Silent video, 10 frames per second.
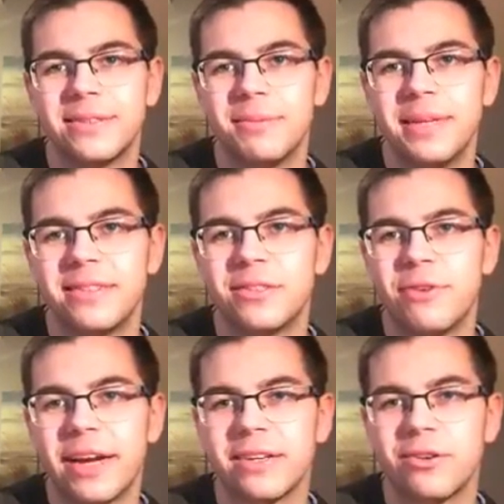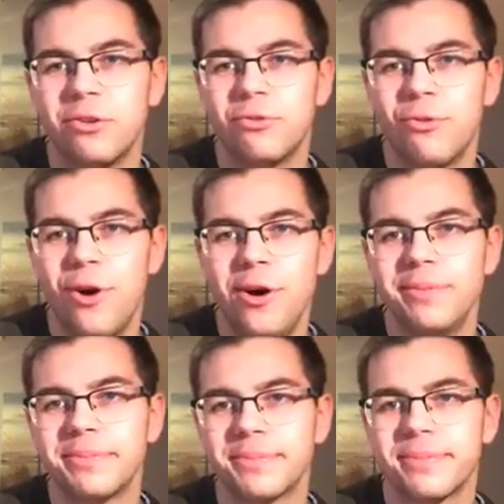but that's a track called Raw.
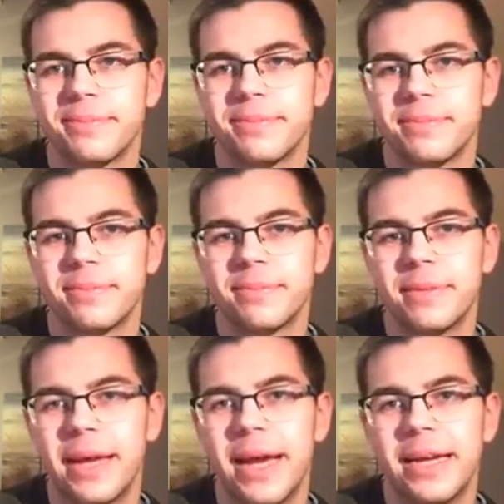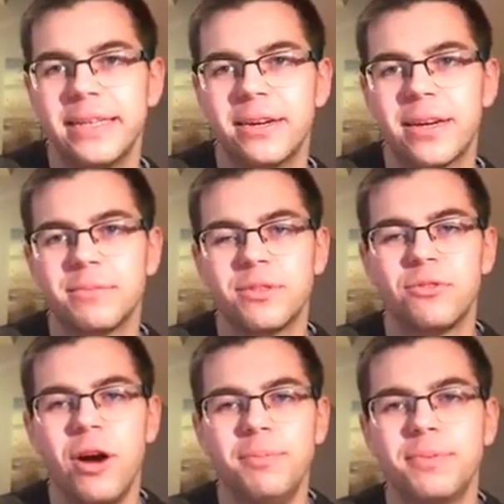And there comes the
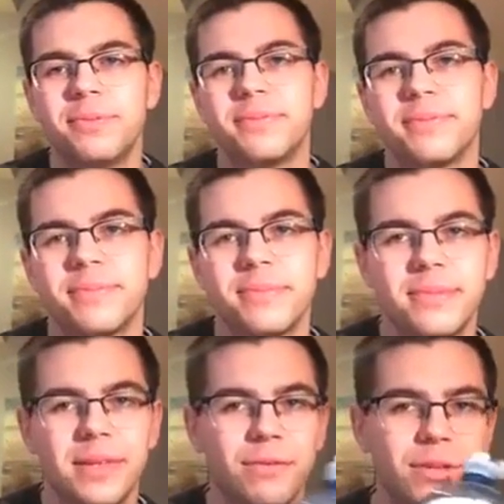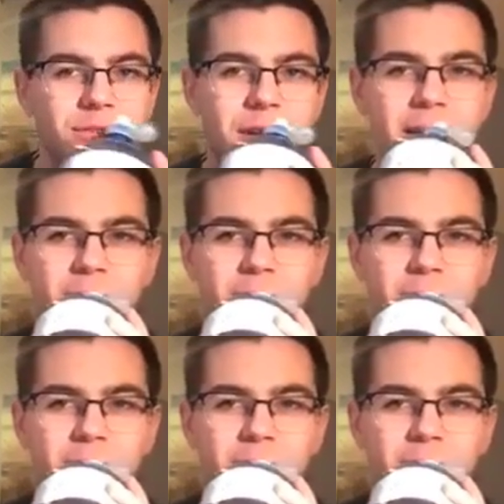drop for the track.